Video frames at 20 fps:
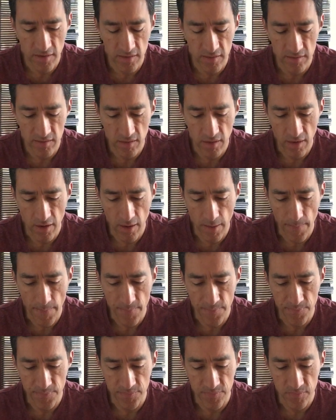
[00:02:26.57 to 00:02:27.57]
It's
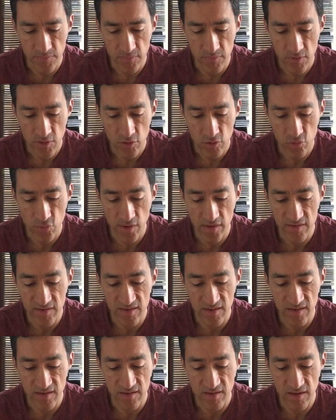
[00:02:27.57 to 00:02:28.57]
track
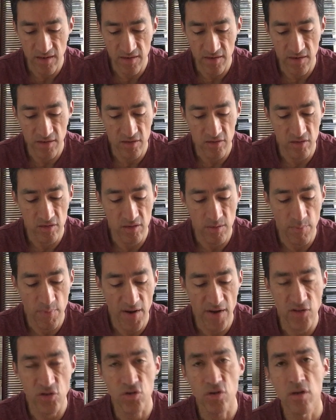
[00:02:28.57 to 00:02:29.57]
16. It's The
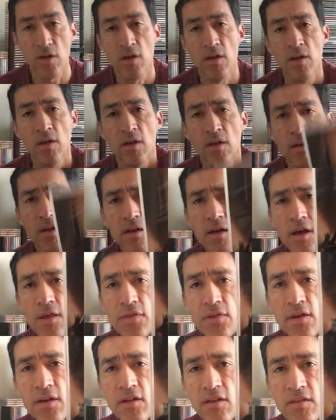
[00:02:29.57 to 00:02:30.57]
Badge. I
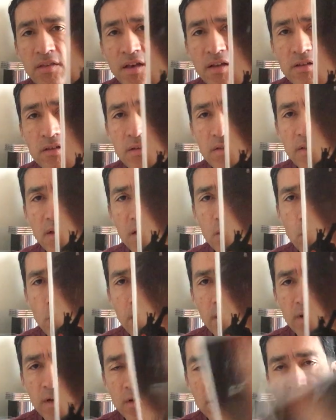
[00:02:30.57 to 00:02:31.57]
think that
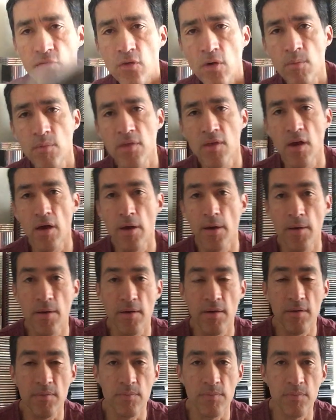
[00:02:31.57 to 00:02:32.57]
one is from
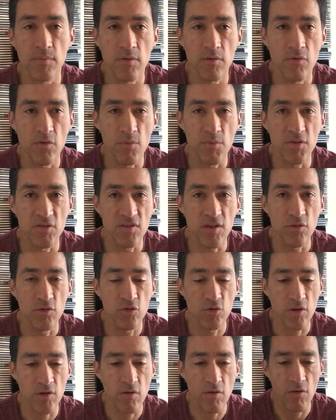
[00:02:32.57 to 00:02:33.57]
the
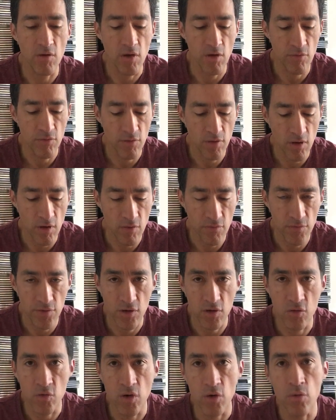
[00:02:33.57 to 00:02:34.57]
soundtrack of
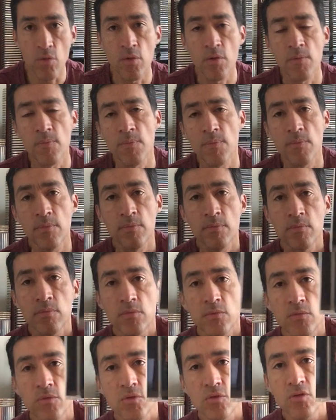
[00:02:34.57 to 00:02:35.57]
The Crow.
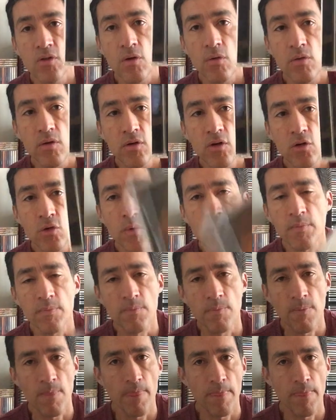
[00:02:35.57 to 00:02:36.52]
So good one.